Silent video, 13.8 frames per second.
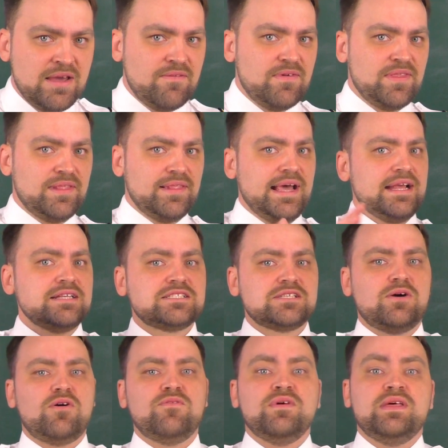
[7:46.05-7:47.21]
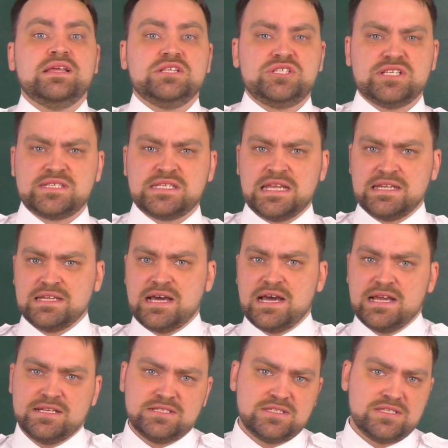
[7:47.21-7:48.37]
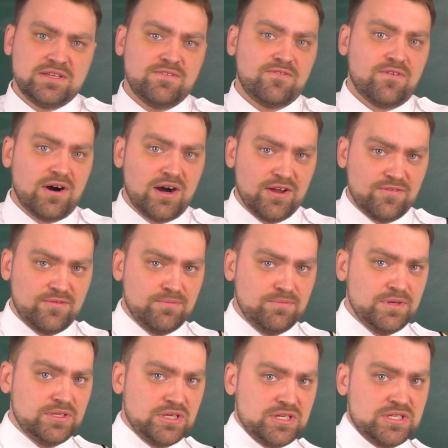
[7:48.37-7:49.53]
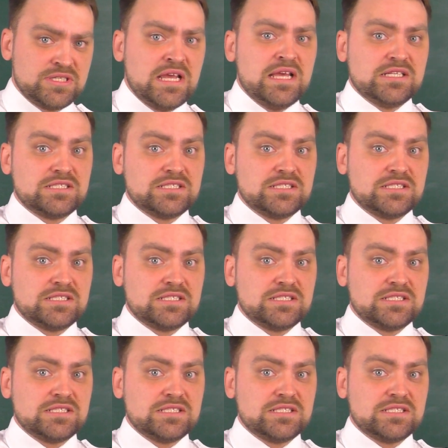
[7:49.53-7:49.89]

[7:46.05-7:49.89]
with lengths of just 95 meters.